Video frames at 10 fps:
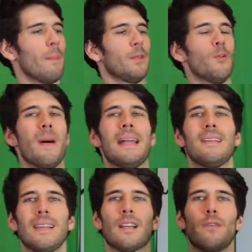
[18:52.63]
but their
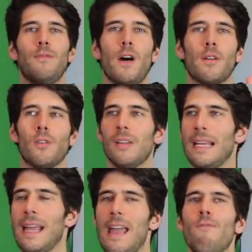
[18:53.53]
mind is like a funnel like